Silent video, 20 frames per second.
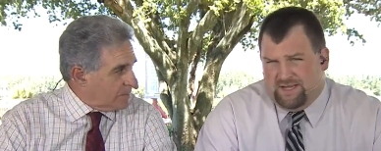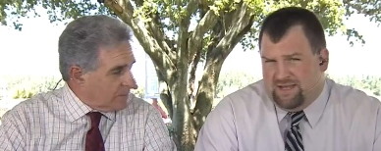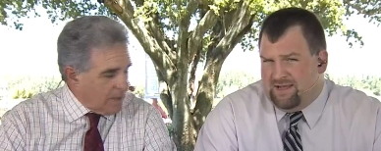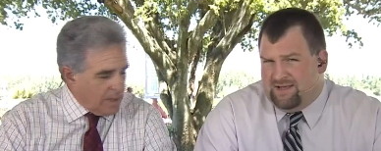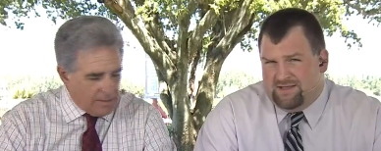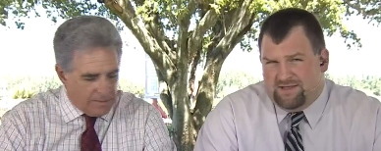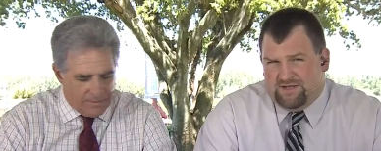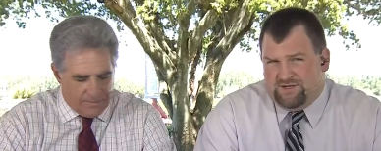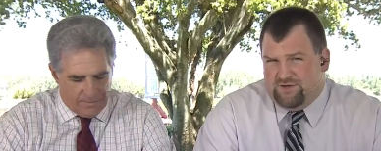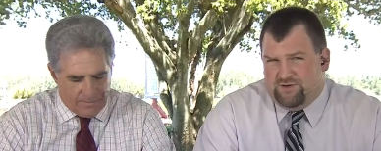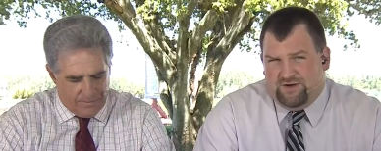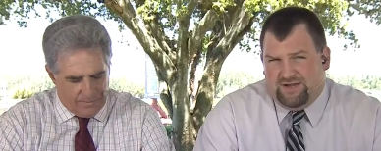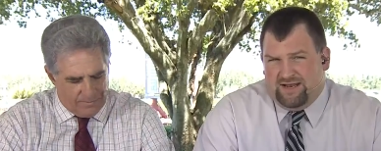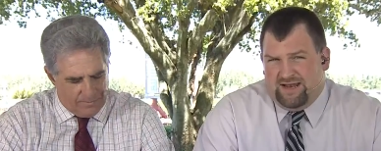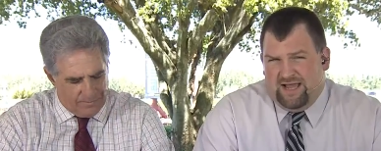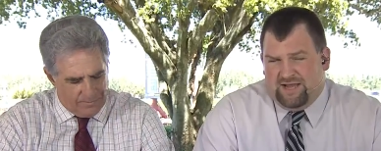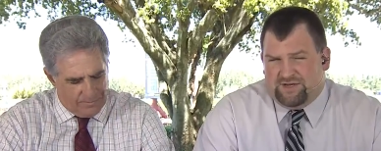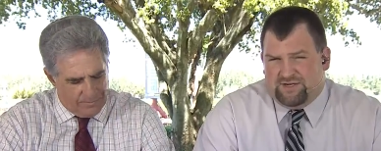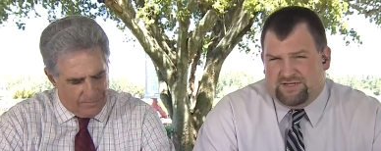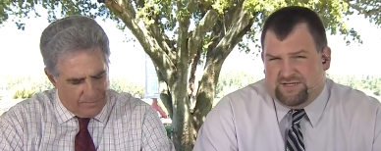Speaker 1: Right. The two
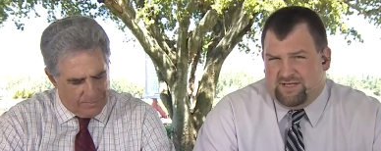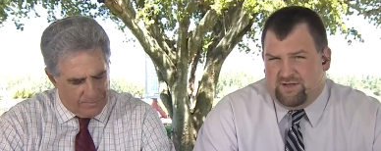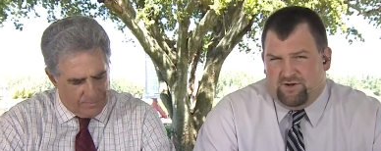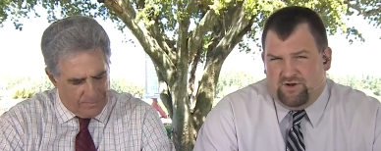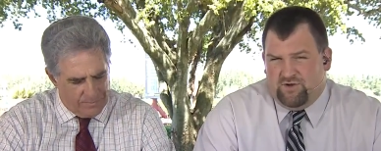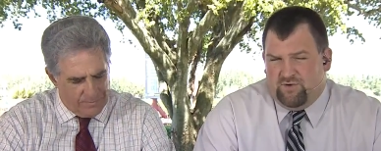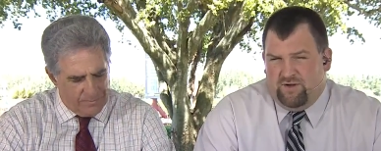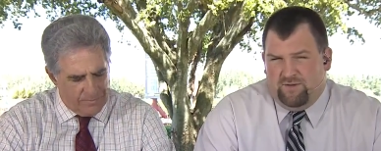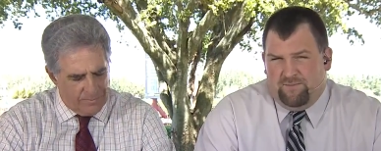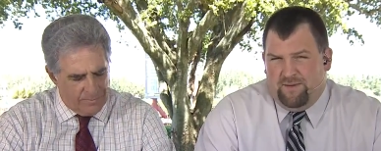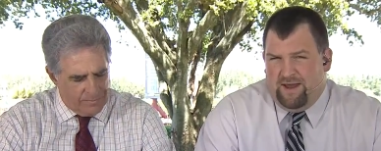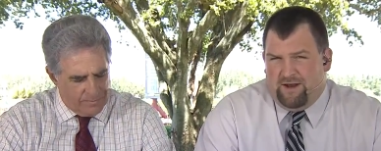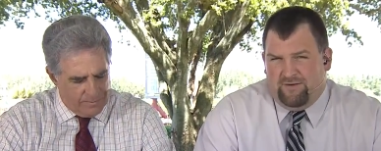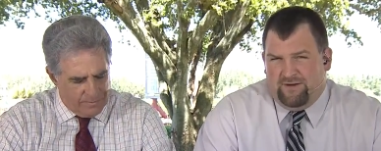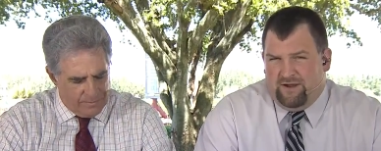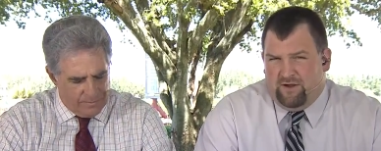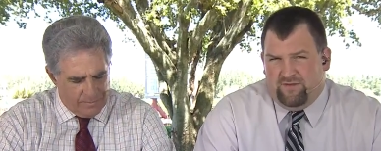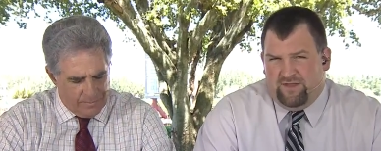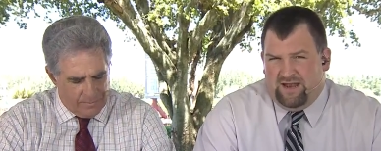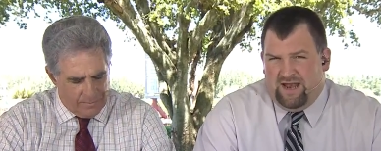connections that are doing better
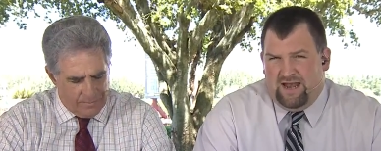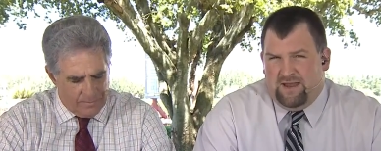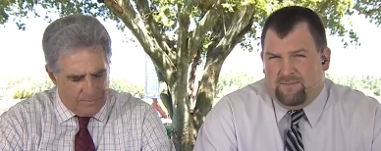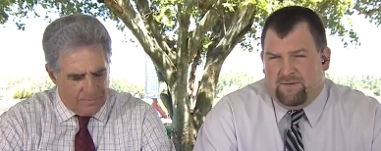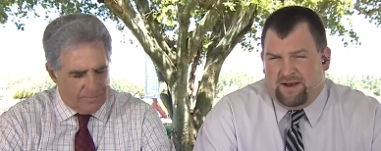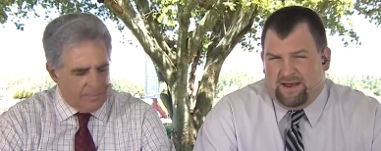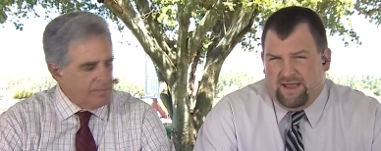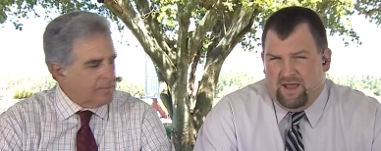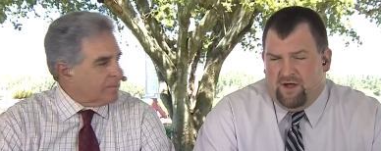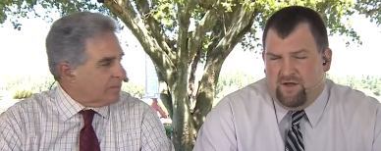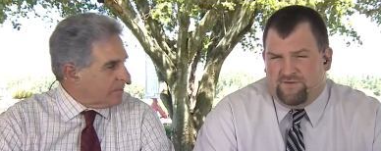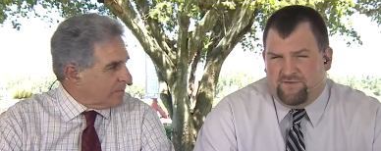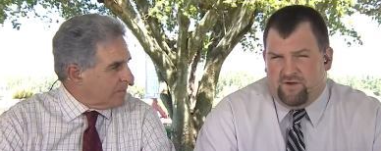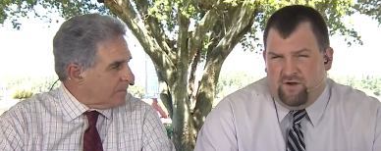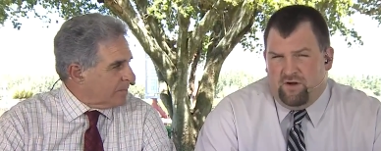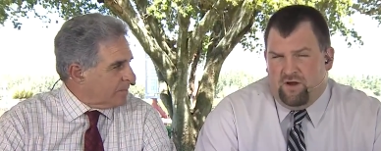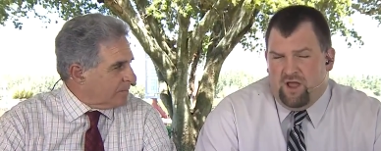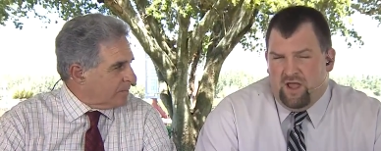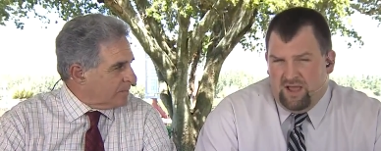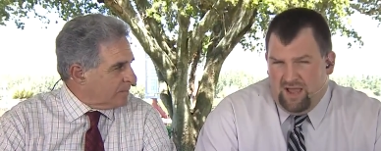here than anybody else
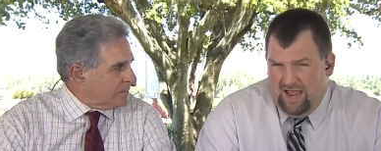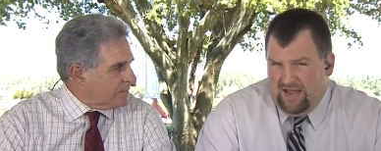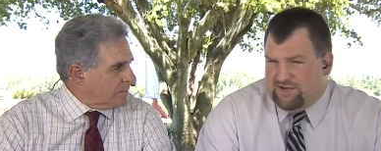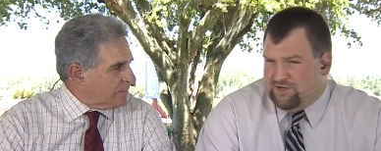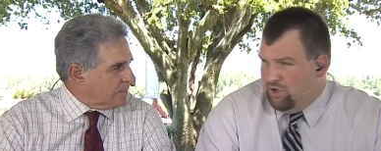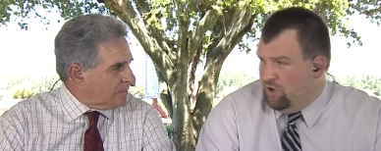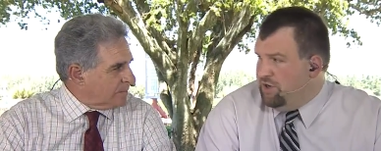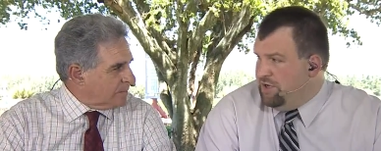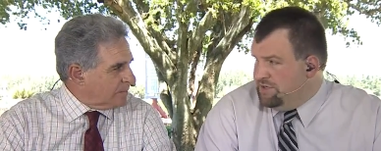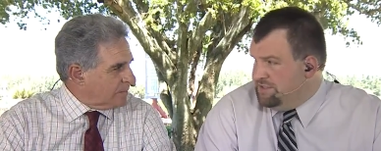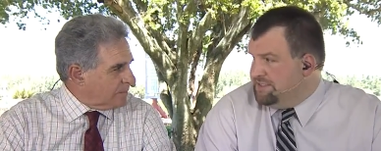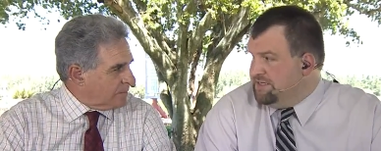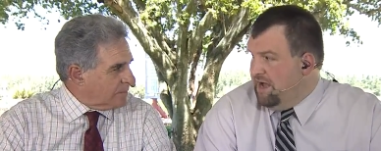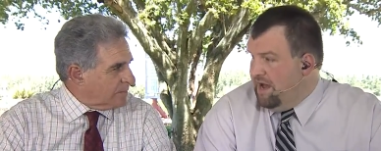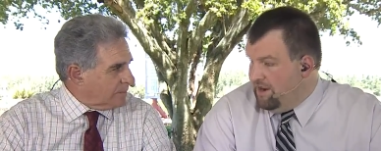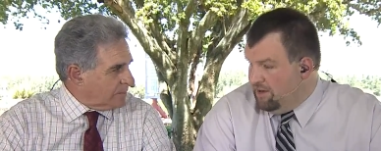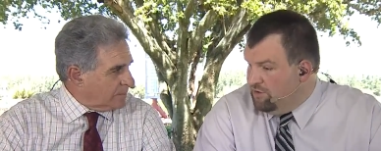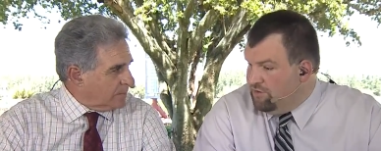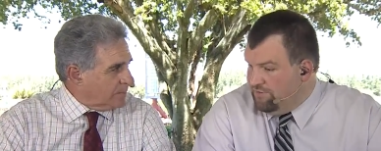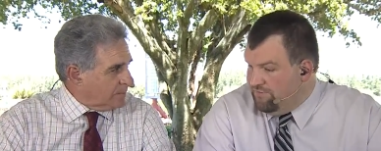are Antonio
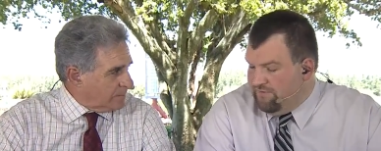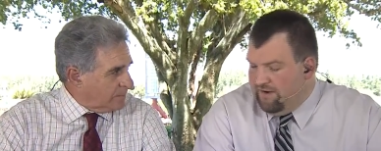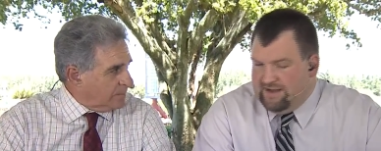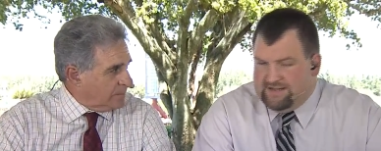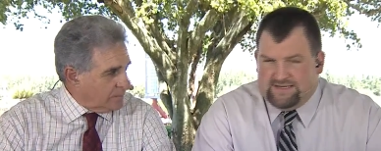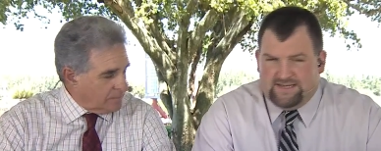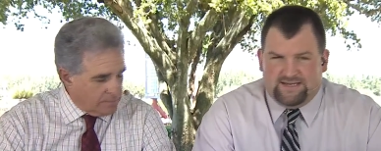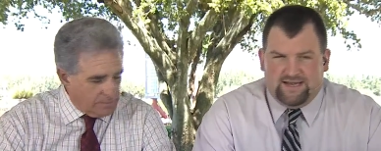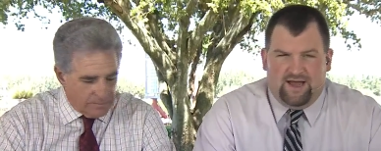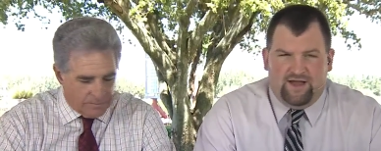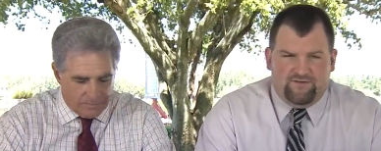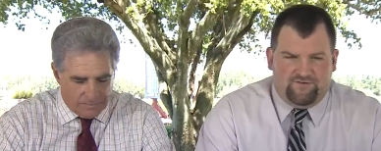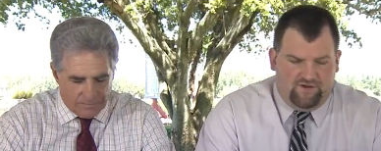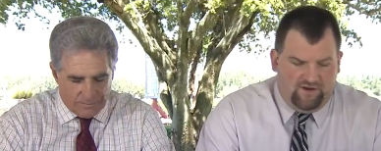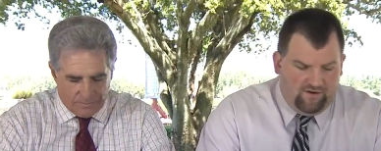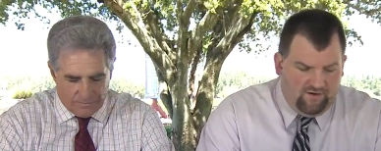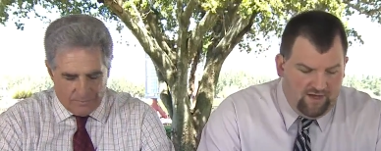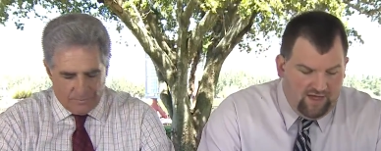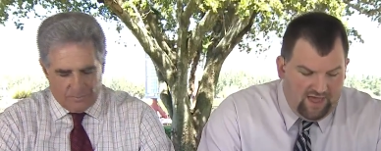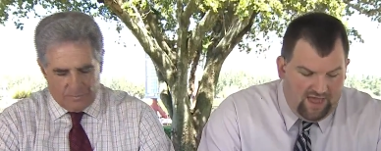Sano, who trains
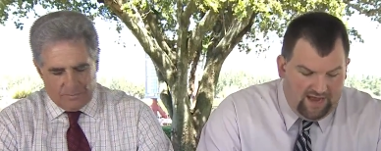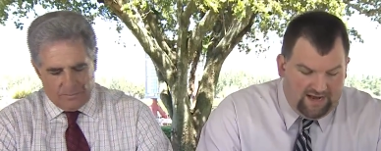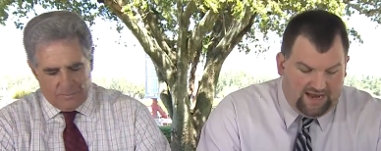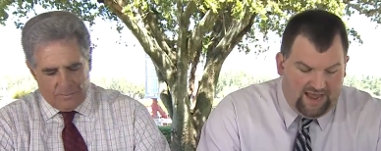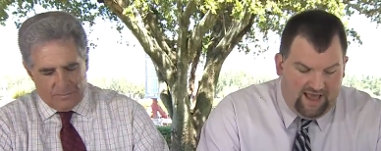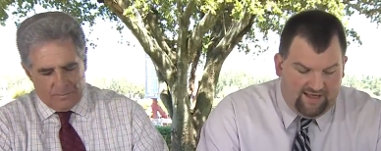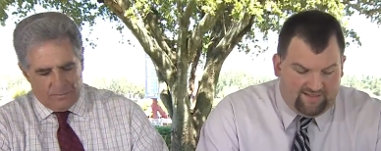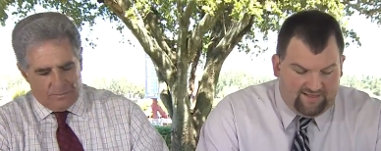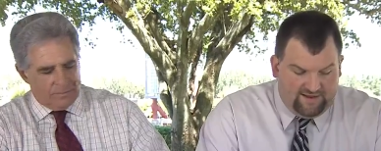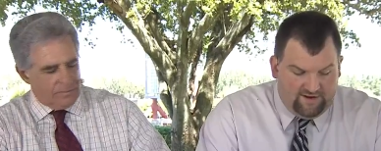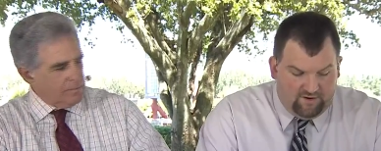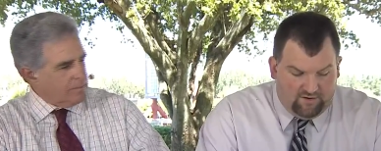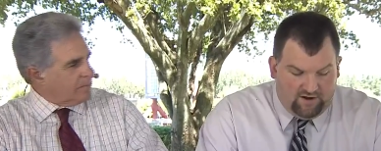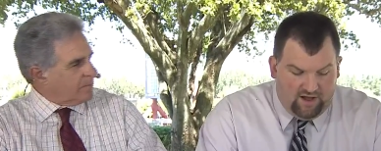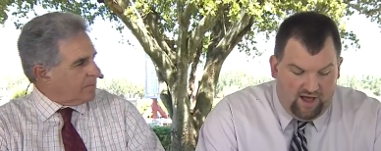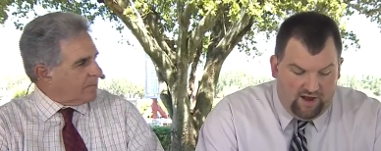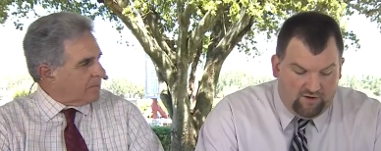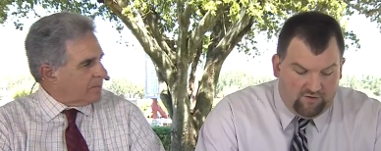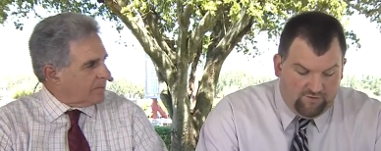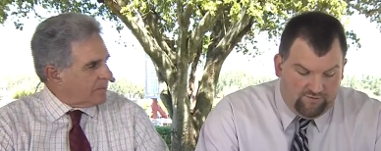Adagio, and Kathleen
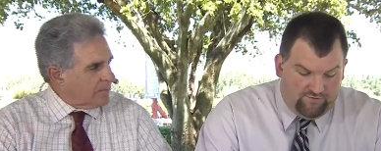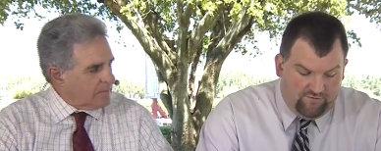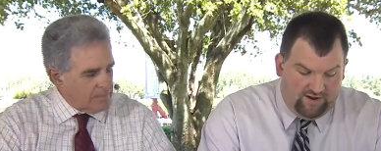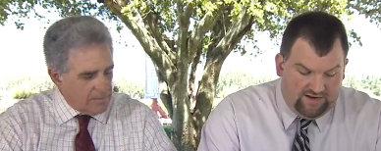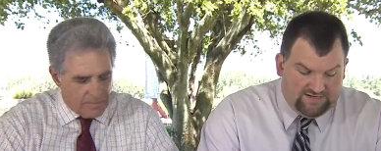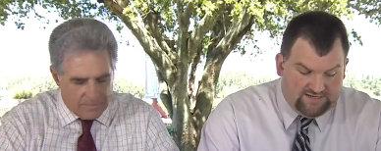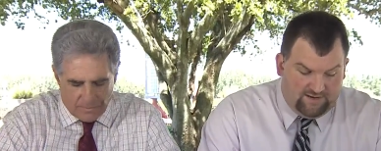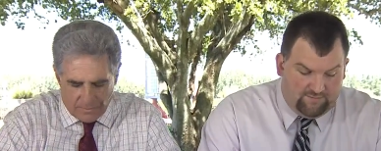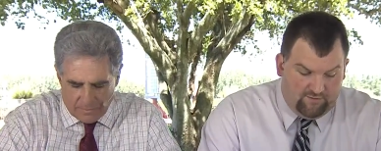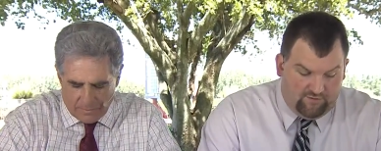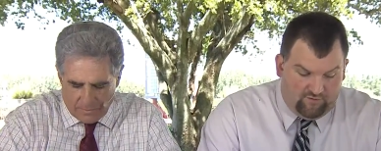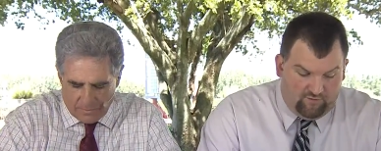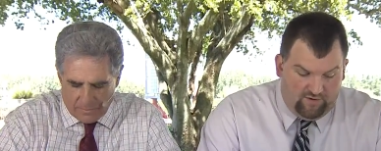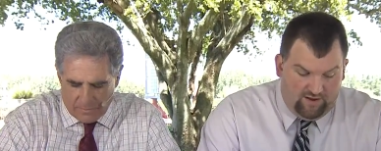O'Connell, who trains number three